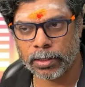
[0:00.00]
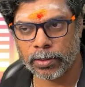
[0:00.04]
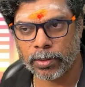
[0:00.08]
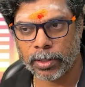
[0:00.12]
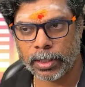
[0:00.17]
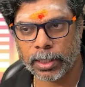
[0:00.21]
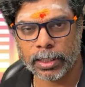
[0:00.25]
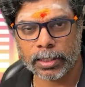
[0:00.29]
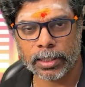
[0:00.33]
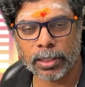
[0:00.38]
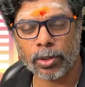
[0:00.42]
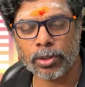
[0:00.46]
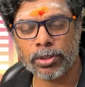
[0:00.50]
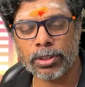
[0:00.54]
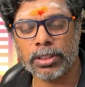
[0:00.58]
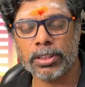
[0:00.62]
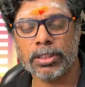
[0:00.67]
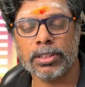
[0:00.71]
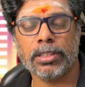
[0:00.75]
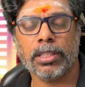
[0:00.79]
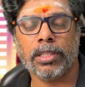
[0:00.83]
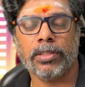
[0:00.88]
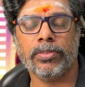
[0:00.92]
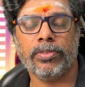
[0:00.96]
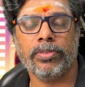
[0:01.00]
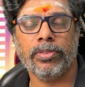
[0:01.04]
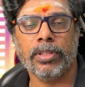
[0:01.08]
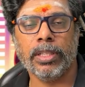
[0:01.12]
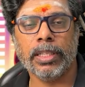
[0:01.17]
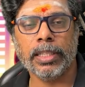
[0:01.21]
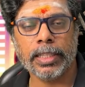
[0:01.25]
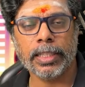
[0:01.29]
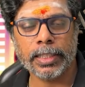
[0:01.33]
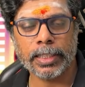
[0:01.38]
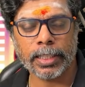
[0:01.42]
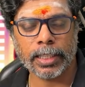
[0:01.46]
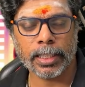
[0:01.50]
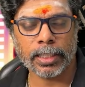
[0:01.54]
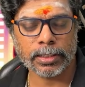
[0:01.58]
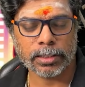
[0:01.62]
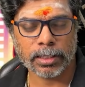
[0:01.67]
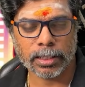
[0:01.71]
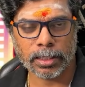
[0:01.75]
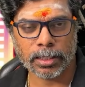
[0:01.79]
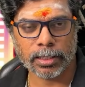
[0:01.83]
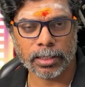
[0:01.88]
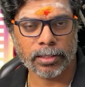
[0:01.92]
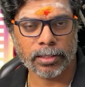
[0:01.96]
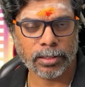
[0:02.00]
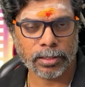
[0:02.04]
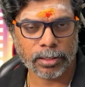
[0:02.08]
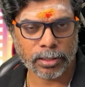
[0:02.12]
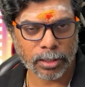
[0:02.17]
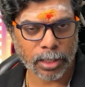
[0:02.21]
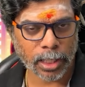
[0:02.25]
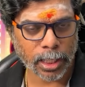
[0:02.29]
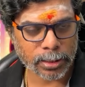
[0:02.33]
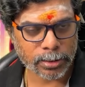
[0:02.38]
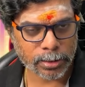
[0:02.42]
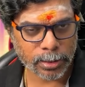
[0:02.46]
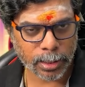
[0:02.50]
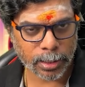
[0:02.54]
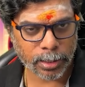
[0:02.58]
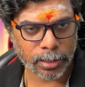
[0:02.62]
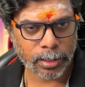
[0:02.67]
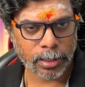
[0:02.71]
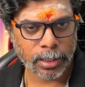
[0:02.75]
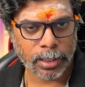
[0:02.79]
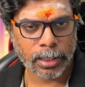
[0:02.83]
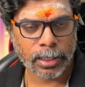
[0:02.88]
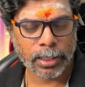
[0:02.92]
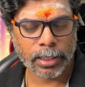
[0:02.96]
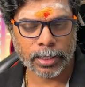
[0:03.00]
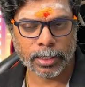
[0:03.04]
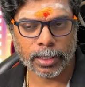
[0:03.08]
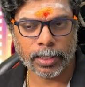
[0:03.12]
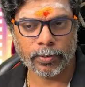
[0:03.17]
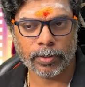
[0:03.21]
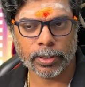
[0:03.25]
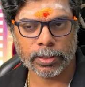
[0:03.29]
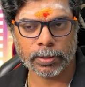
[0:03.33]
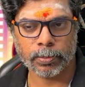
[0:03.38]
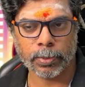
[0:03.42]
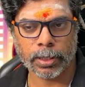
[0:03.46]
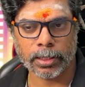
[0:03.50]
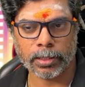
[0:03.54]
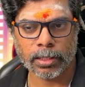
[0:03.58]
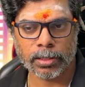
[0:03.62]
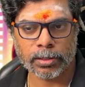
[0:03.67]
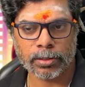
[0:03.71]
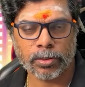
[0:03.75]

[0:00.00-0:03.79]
Okay, thousands of retailers lost their investment.